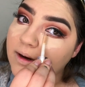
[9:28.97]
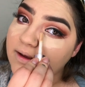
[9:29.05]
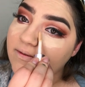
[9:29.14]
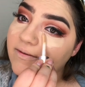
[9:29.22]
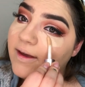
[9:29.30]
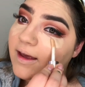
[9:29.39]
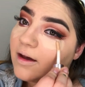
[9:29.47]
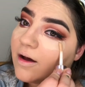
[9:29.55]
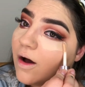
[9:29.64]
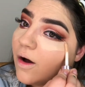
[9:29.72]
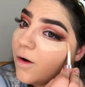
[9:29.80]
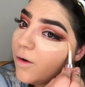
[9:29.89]
fit a
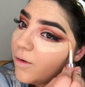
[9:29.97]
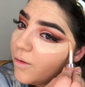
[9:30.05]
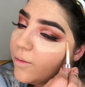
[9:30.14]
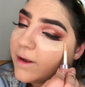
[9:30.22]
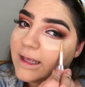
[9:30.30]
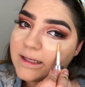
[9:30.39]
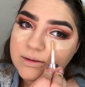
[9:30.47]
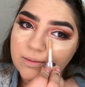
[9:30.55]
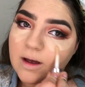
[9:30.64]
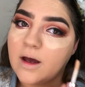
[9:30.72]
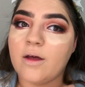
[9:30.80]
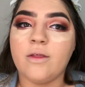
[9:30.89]
whole week's
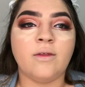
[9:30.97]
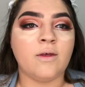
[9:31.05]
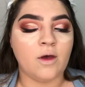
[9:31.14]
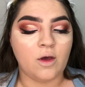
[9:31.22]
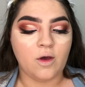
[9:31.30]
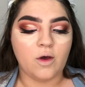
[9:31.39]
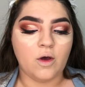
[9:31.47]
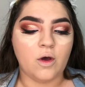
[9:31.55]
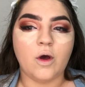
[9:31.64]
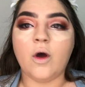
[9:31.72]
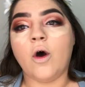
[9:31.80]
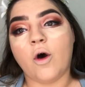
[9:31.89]
worth
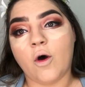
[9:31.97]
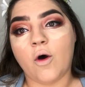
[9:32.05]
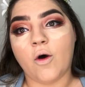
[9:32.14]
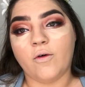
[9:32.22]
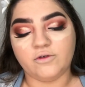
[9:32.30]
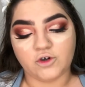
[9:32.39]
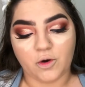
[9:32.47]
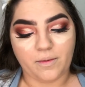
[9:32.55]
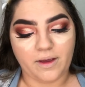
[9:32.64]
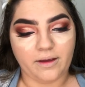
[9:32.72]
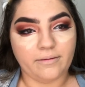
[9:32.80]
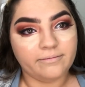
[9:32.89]
of
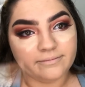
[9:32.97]
shopping.